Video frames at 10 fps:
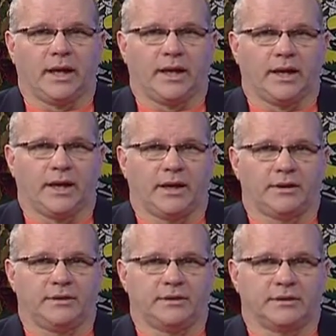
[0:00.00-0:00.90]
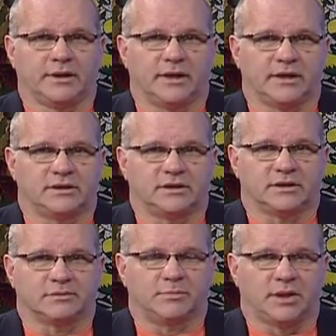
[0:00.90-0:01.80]
and it
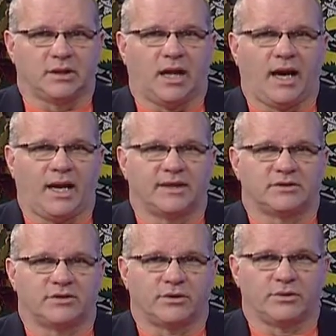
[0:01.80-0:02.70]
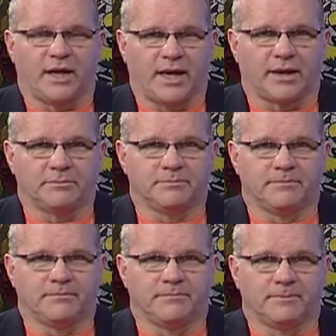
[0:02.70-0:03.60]
just belies their name.
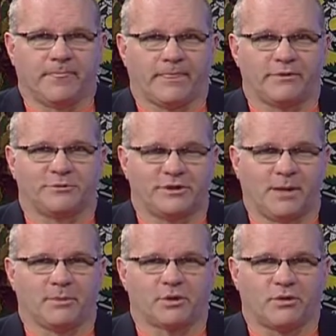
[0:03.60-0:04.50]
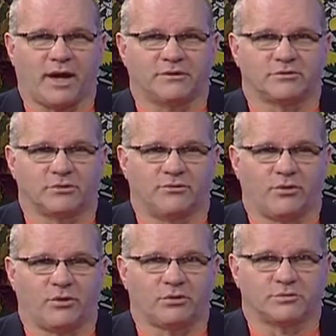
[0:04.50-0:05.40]
They're Democrats.
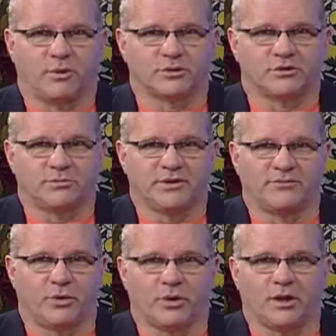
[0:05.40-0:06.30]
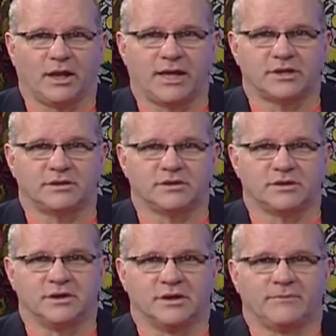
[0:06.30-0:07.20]
They're supposed to be for
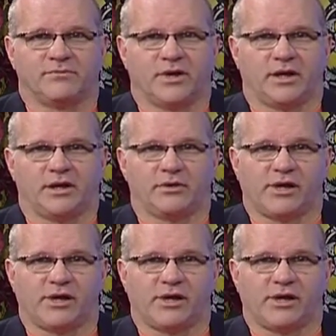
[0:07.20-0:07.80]
elections, yet here